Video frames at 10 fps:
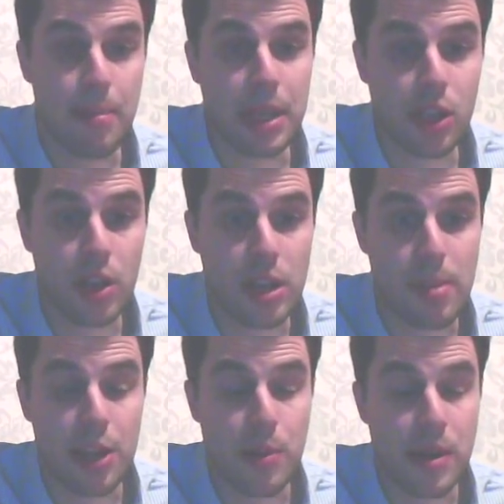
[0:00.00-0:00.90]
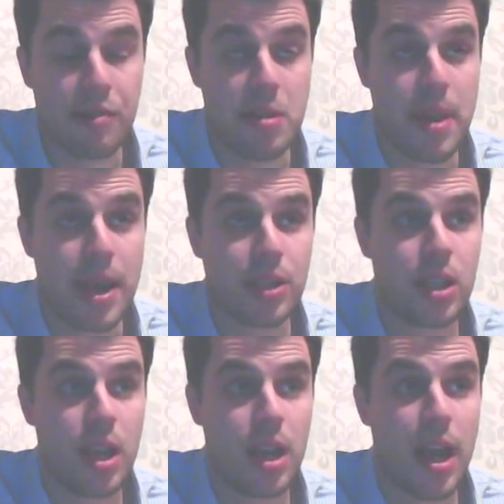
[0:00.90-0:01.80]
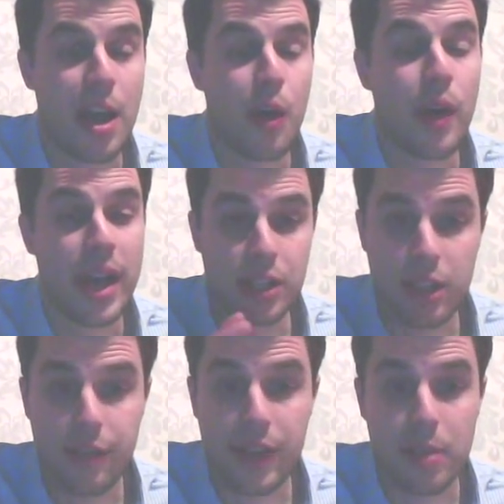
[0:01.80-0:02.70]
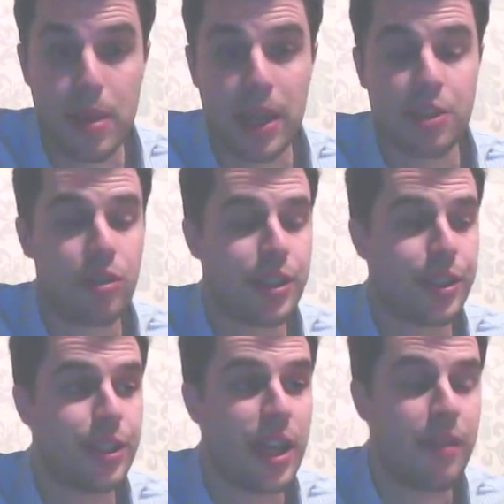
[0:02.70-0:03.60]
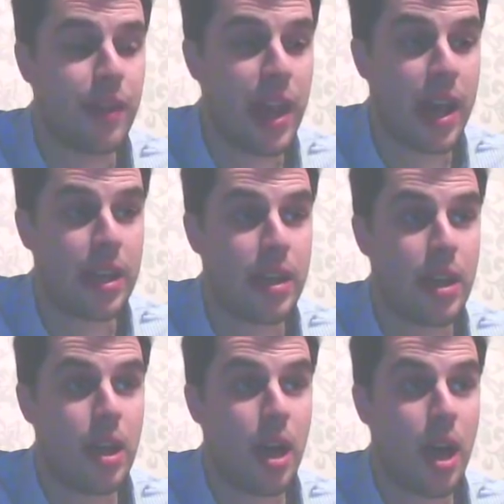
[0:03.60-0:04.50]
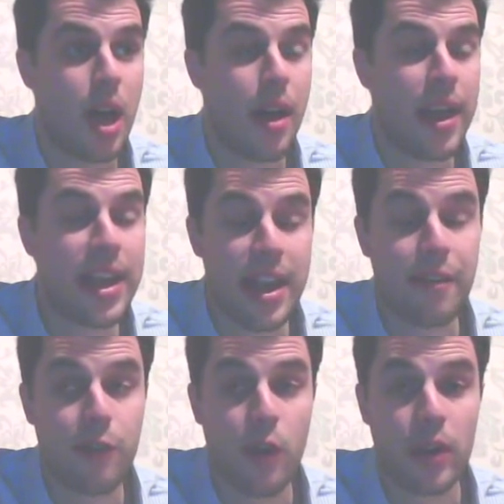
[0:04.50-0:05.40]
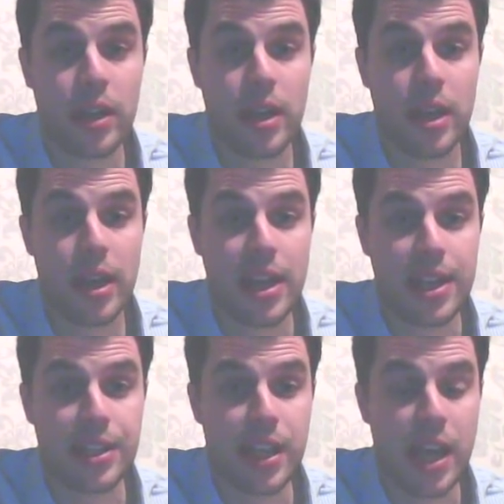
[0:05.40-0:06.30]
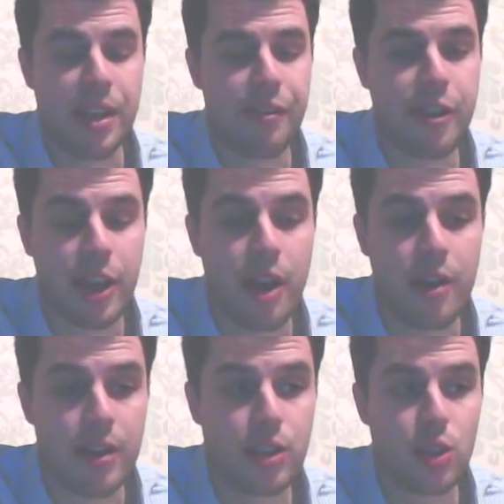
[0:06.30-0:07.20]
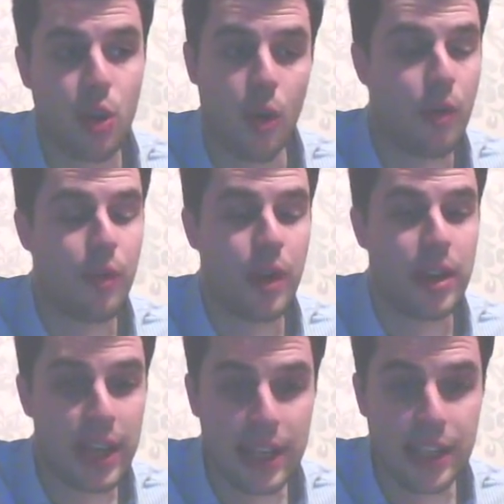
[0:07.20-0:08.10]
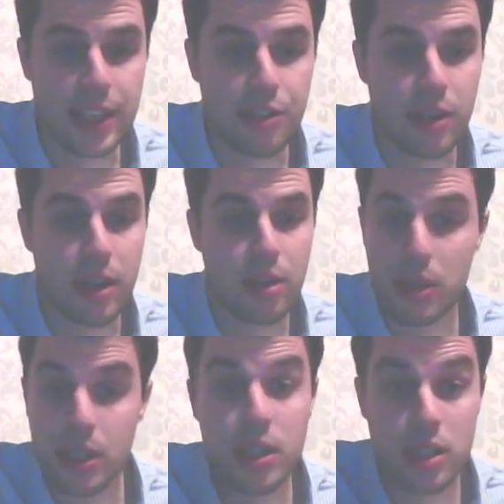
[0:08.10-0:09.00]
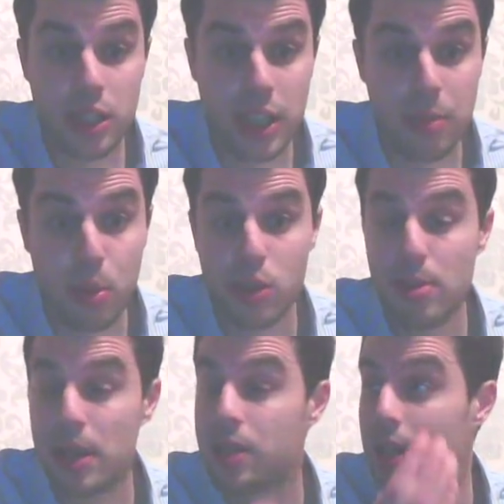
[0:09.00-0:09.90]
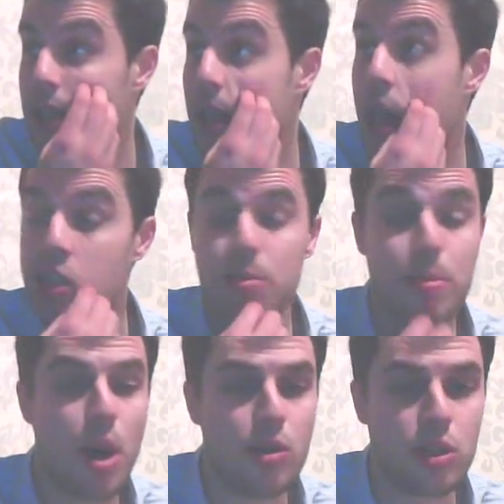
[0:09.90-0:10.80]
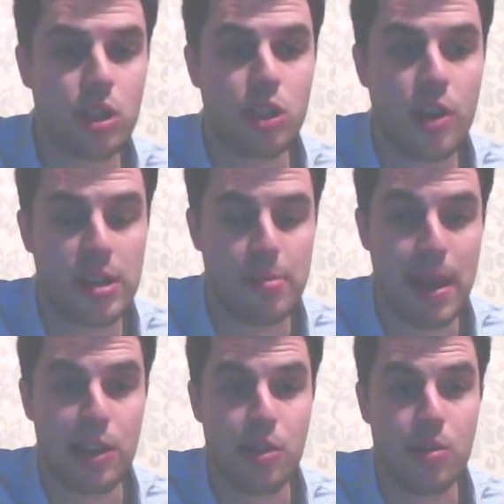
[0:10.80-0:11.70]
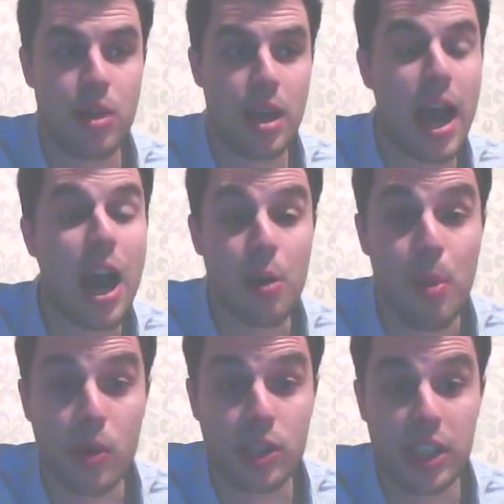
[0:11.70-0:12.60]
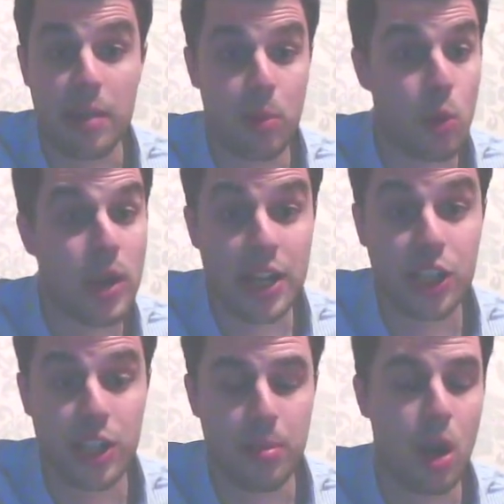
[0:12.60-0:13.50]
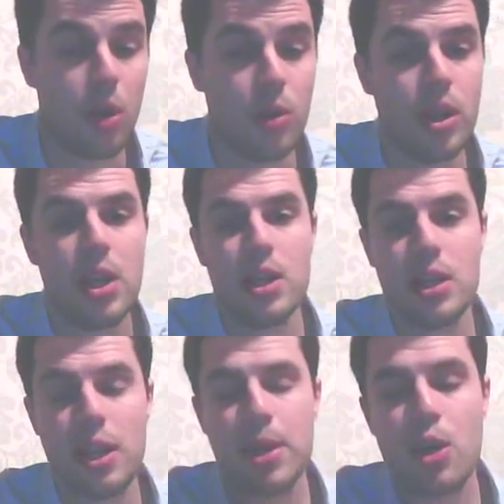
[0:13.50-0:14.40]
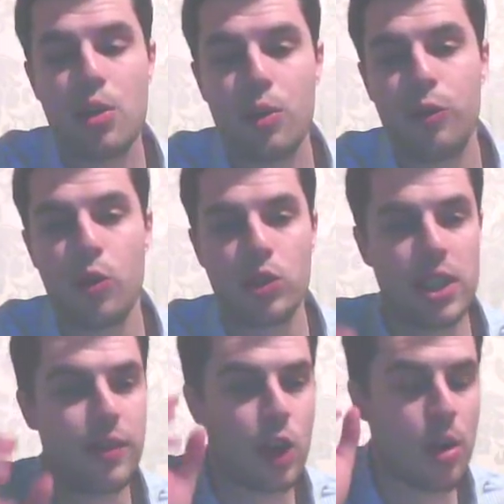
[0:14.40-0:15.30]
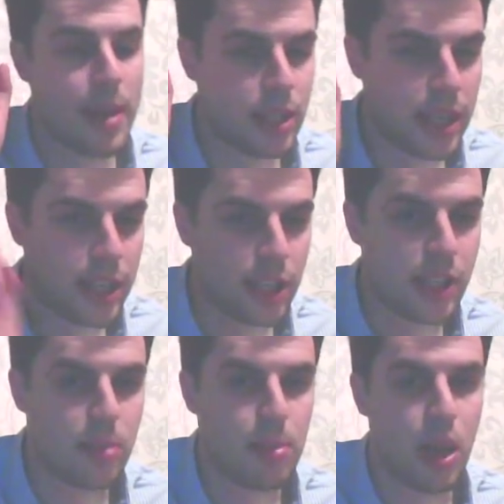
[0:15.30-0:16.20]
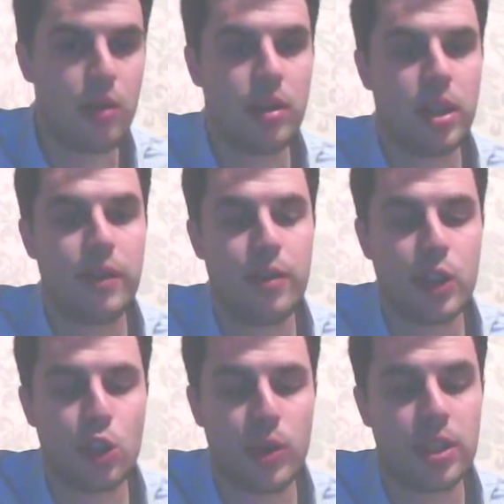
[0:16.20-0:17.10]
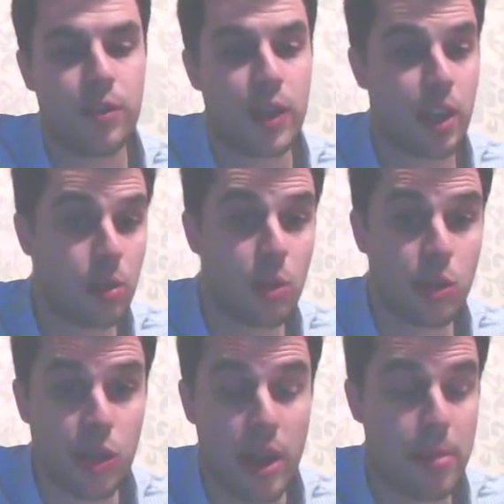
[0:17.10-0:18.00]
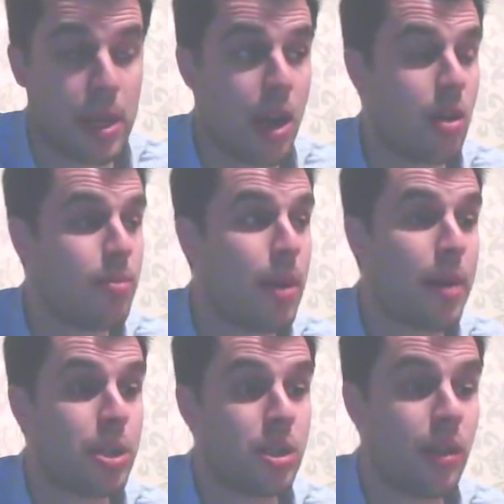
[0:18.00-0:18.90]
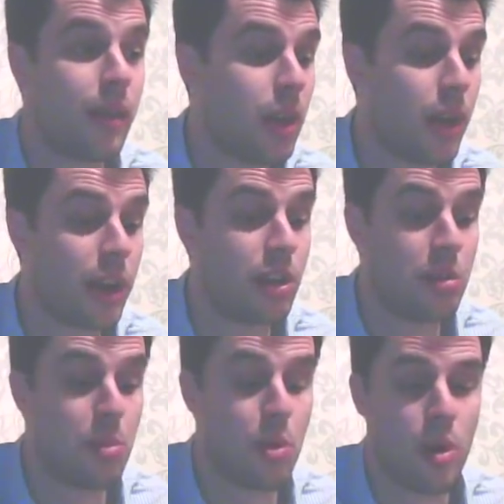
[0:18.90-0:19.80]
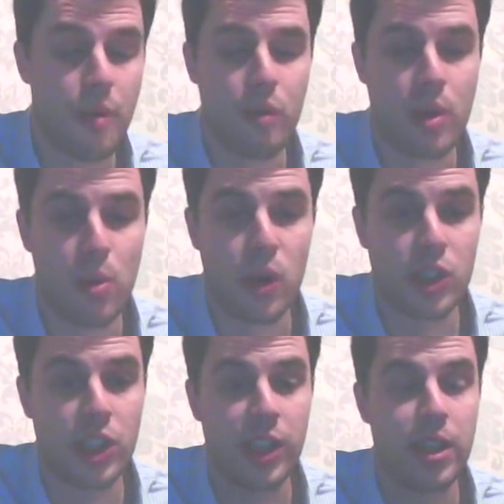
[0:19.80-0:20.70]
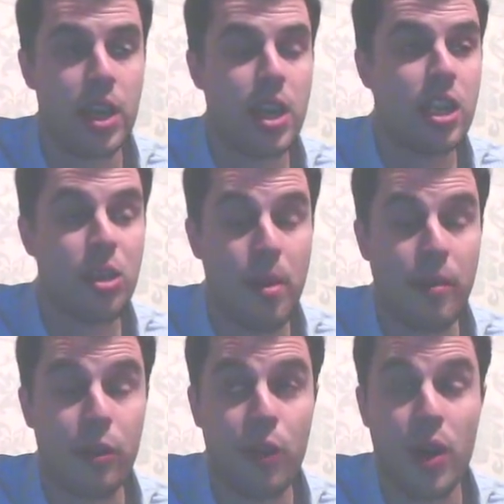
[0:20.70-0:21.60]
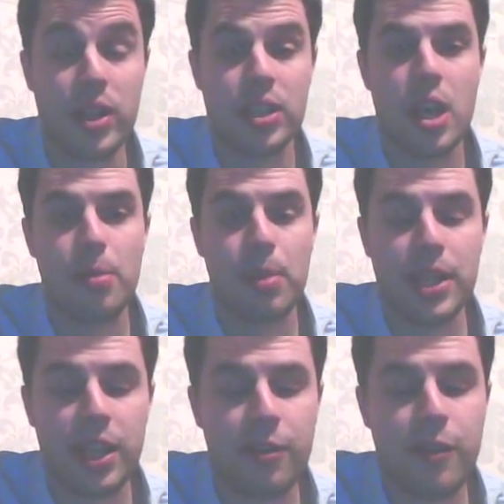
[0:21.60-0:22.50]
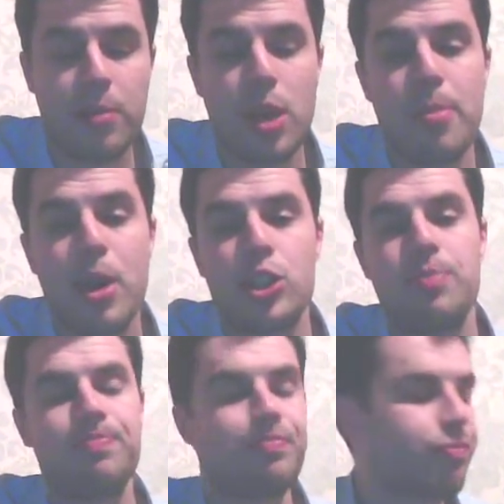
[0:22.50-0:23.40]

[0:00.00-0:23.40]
beat Tony Bellew in the rematch. And I actually think the biggest risk to David Haye in that fight is a reoccurrence of an Achilles injury, which is a distinct possibility, as opposed to Tony Bellew outboxing him or catching him cold. Let me know your thoughts. Leave your comments in the section below. If you've enjoyed this video, also let me know. Perhaps it's something that I can do more of rewatching some other fights. Please hit the thumbs up button.